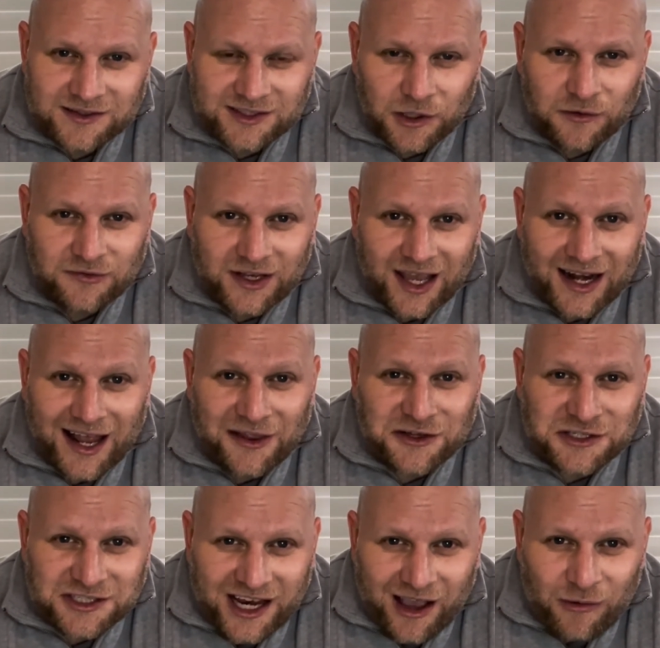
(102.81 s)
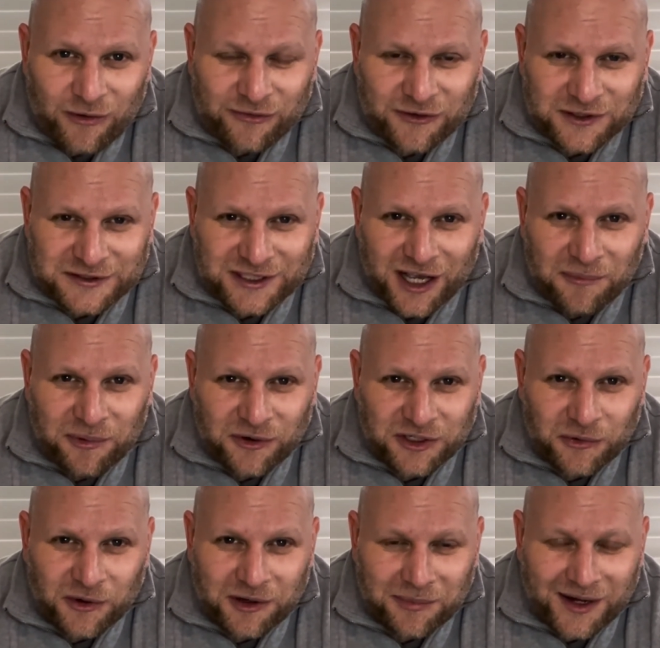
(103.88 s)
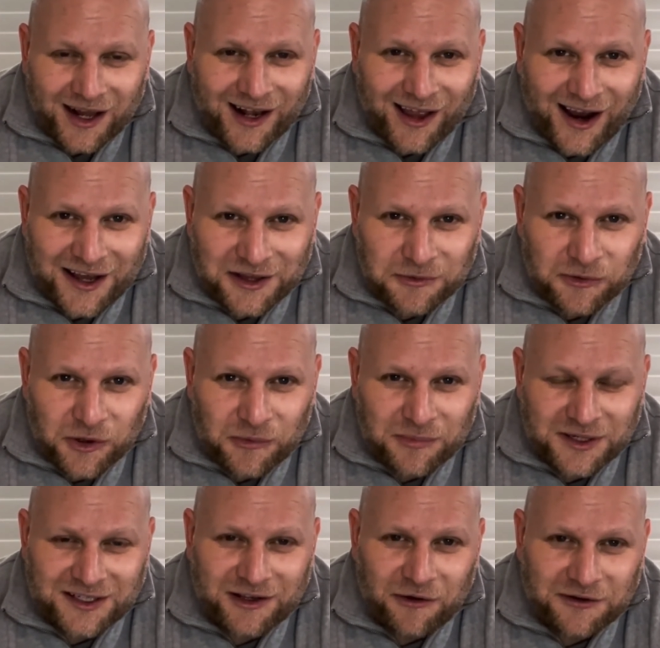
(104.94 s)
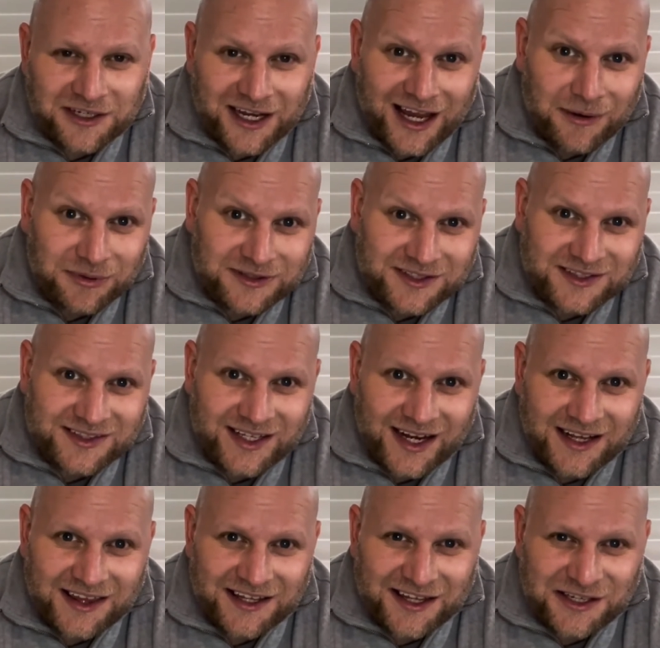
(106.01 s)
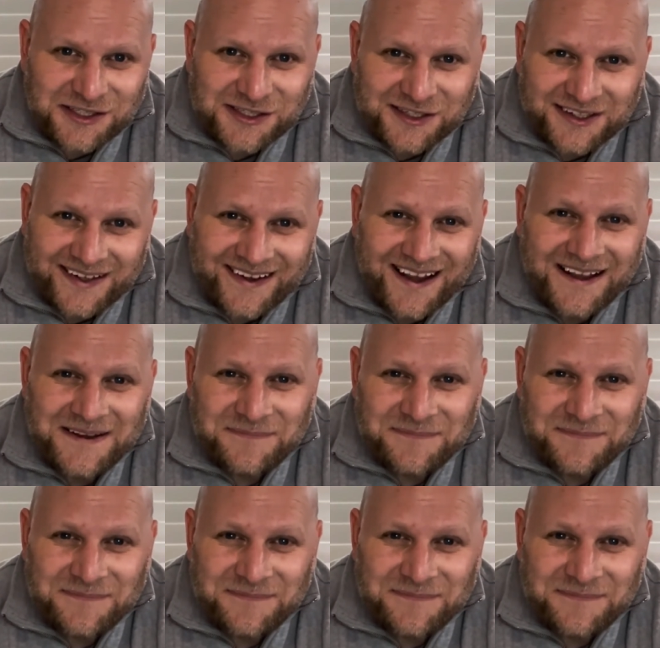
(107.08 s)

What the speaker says: So if you're getting out of the shower, for example, and you want a bit of light in the room, but you don't want your neighbours to see anything they shouldn't,